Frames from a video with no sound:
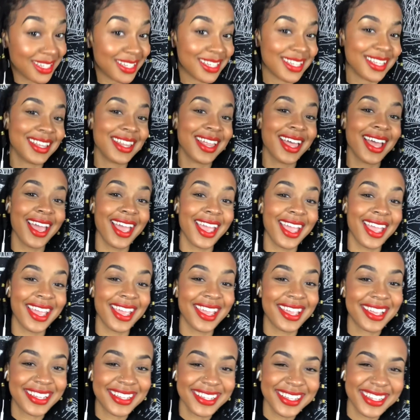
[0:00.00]

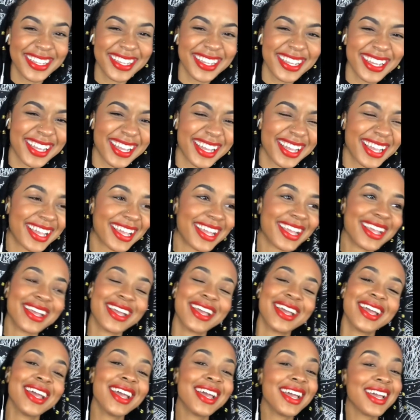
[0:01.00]
Like,
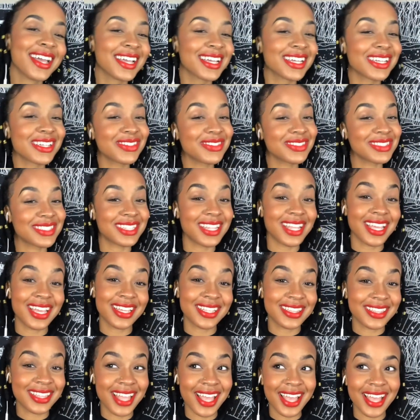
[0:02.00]
it was like
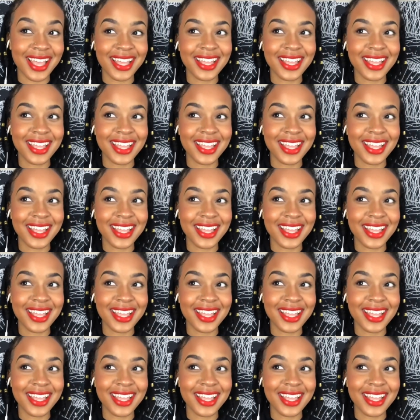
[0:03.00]
that.